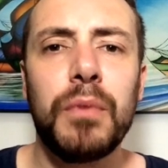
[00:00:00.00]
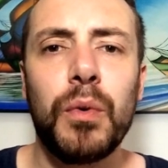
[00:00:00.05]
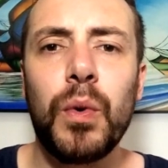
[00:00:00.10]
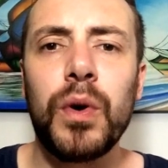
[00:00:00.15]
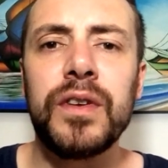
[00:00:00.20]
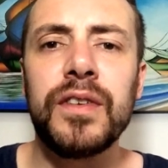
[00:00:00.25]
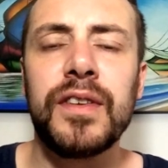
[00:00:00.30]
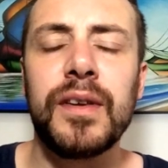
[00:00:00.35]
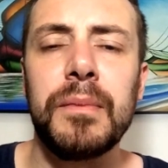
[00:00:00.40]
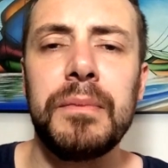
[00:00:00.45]
But
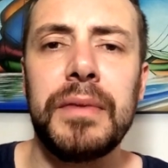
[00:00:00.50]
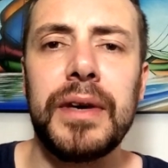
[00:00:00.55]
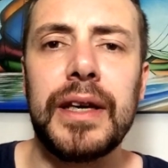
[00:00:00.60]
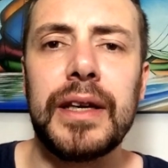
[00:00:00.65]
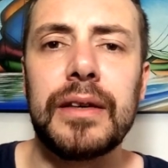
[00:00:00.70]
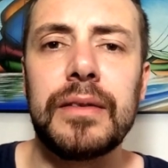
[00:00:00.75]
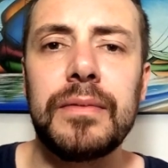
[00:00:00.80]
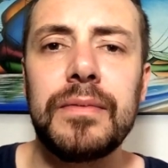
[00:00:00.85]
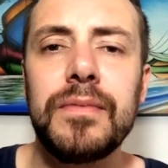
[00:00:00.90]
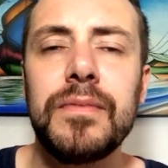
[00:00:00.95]
what does it
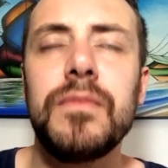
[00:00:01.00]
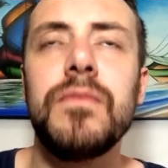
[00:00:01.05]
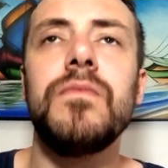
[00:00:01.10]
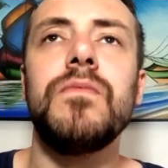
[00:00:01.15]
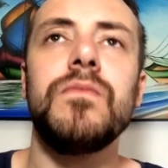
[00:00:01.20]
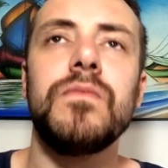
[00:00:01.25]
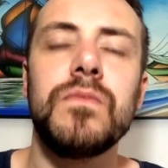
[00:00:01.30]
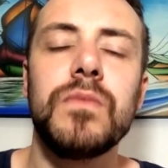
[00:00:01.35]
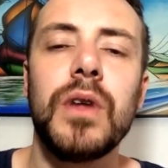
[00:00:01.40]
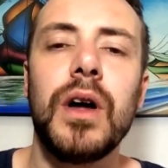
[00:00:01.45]
mean?
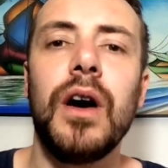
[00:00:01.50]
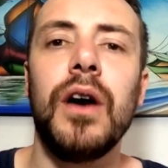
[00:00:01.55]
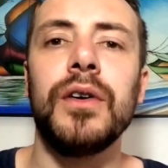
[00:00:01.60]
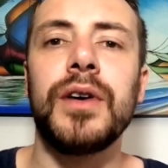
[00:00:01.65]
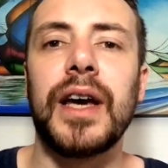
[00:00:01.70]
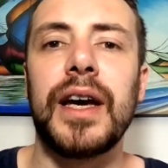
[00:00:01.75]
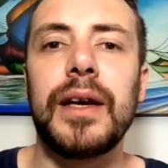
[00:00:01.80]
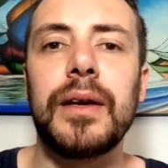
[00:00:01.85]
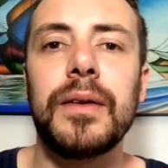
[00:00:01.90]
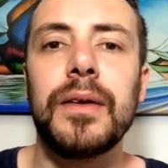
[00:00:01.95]

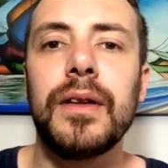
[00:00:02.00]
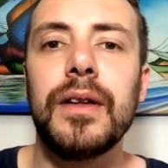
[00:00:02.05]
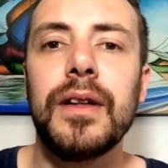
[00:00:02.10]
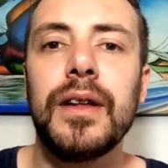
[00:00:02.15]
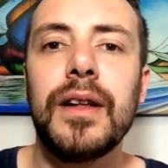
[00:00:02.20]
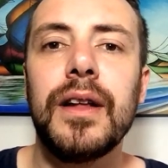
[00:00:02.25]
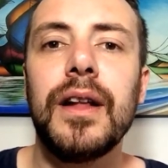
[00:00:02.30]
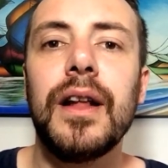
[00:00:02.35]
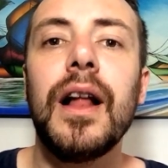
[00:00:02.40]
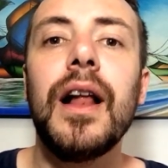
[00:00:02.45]
Okay,
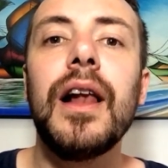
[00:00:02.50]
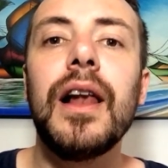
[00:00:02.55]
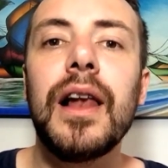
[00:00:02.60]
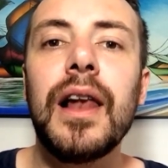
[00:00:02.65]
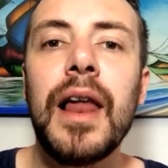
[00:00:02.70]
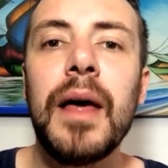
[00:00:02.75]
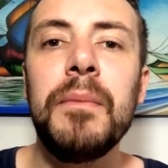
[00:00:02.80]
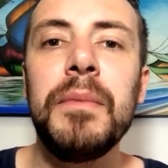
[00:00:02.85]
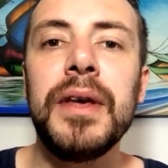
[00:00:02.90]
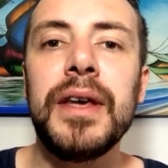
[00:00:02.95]

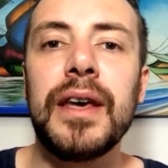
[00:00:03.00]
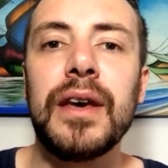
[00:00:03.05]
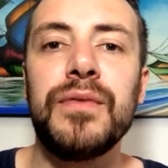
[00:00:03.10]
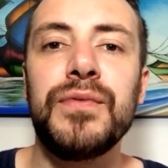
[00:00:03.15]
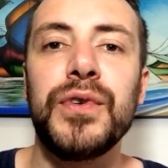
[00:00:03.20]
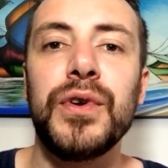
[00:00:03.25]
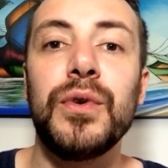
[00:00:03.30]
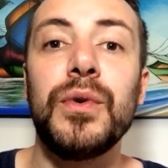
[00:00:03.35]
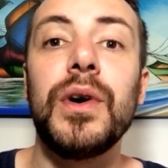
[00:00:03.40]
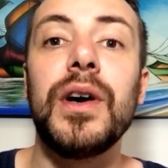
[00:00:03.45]
let me
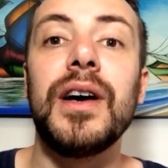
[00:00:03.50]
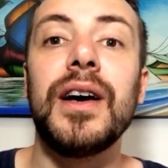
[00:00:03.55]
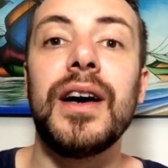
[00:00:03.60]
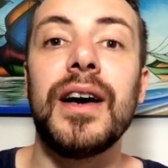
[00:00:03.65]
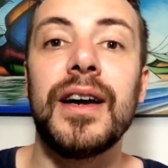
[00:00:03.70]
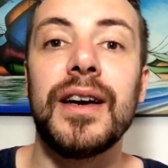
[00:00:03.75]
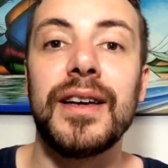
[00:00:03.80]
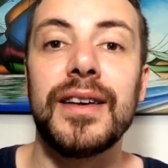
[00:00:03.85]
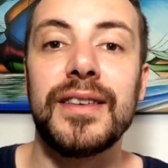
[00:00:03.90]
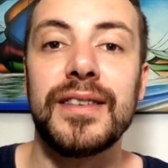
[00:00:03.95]
give you
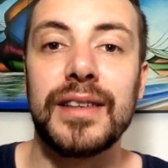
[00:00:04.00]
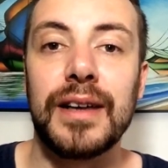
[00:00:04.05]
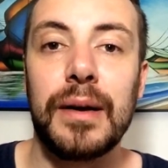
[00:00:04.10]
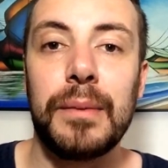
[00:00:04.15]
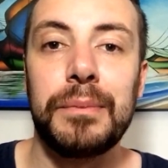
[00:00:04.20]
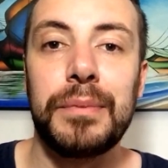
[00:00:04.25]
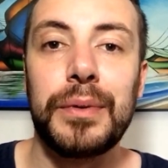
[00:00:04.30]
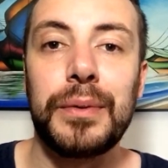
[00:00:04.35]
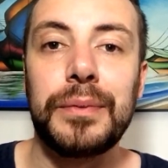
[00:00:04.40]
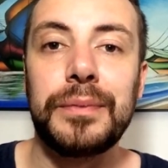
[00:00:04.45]
an
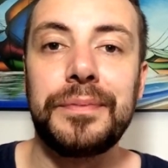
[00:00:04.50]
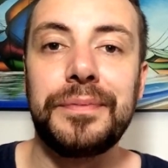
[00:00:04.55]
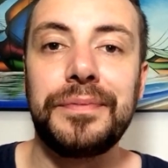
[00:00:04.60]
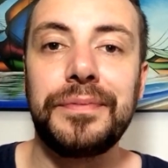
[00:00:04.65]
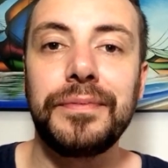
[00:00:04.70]
example.